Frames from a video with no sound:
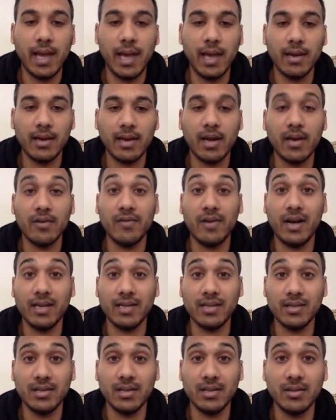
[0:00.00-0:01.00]
and kind of
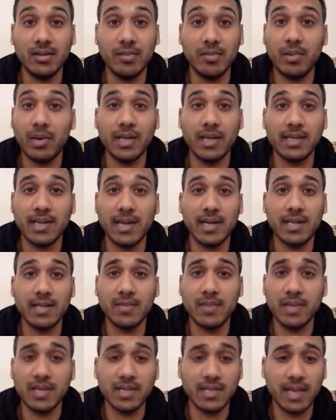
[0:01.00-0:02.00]
hustle the price down as
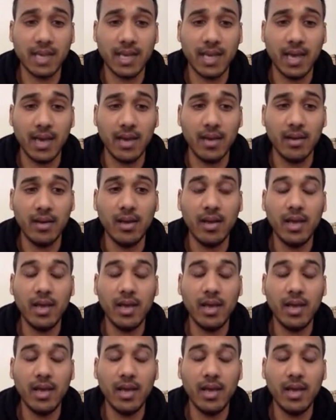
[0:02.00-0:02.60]
much as I can.